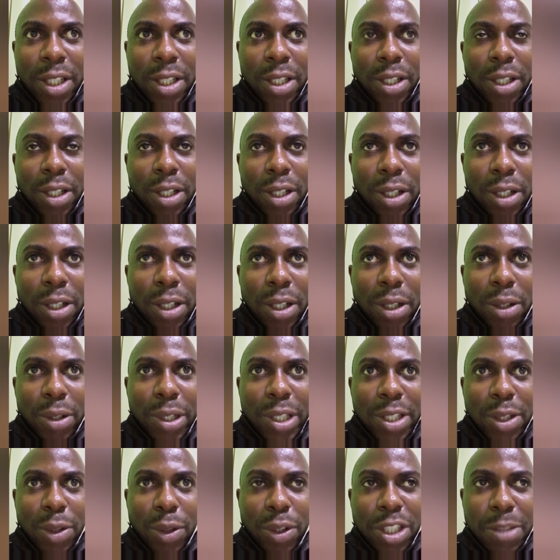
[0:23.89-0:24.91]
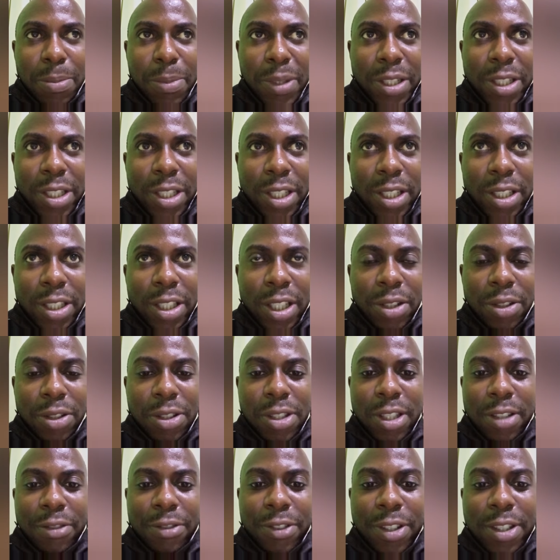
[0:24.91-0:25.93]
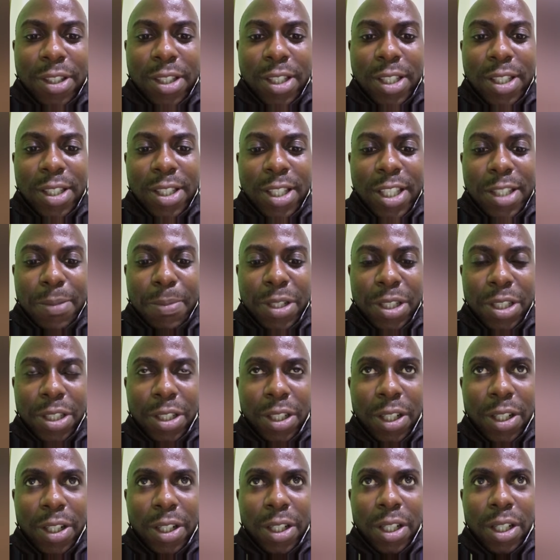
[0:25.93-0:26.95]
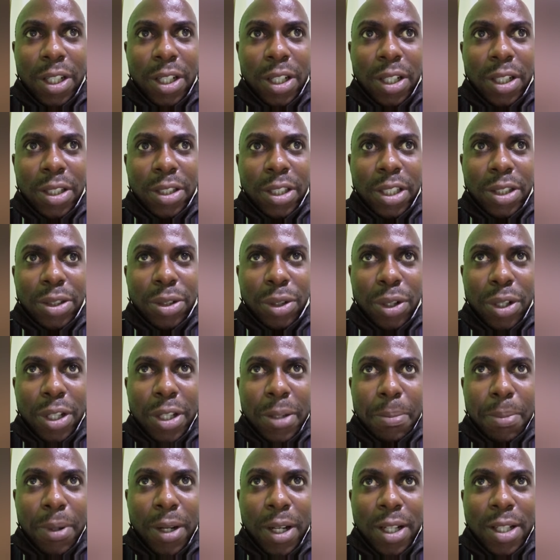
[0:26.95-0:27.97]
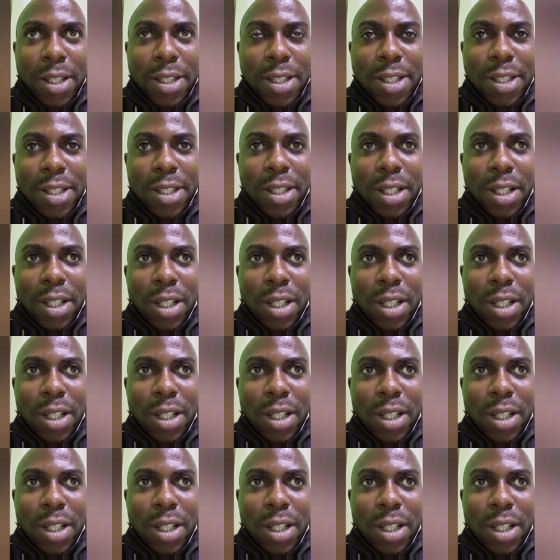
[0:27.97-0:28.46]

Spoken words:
with cosmetic dental services, especially dental implants,